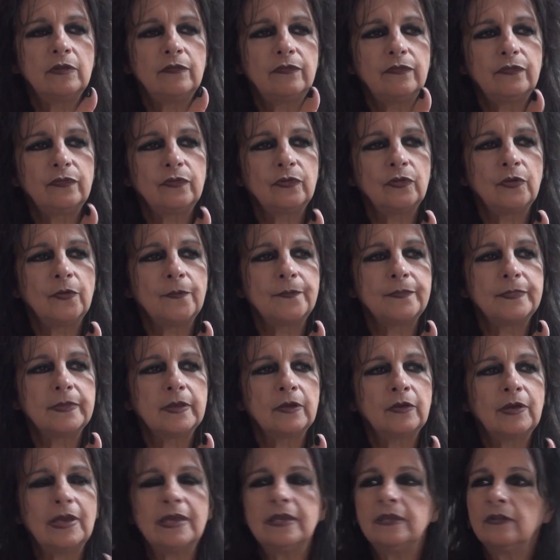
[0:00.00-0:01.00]
of
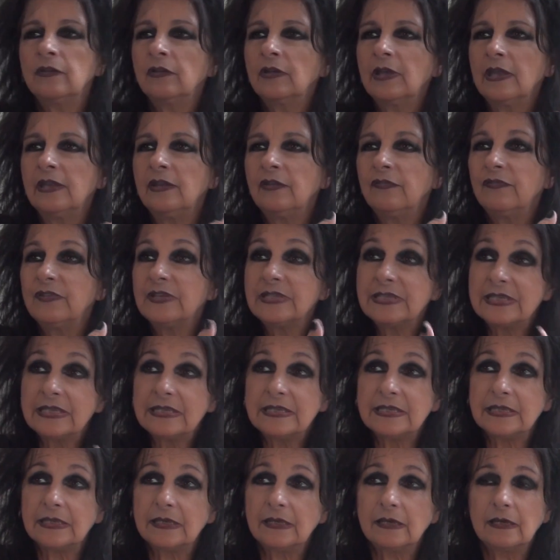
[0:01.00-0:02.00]
a kind of
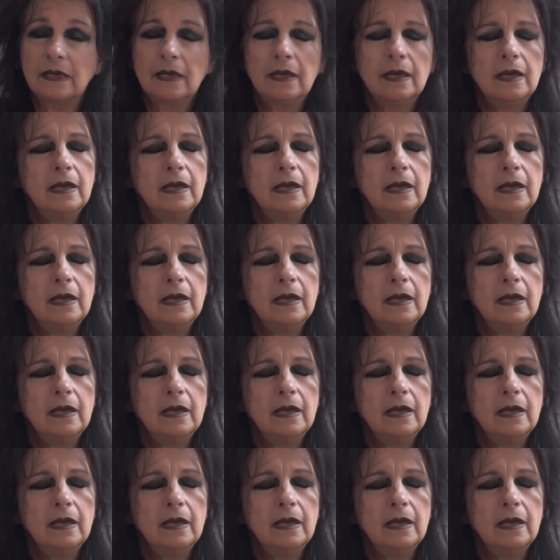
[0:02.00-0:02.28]
aesthetic,